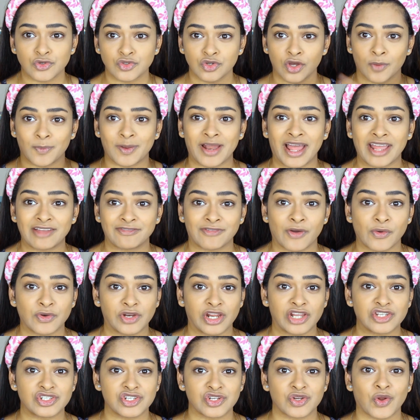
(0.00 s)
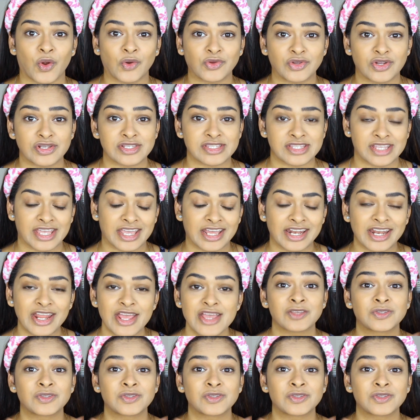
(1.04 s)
to apply foundation on your skin.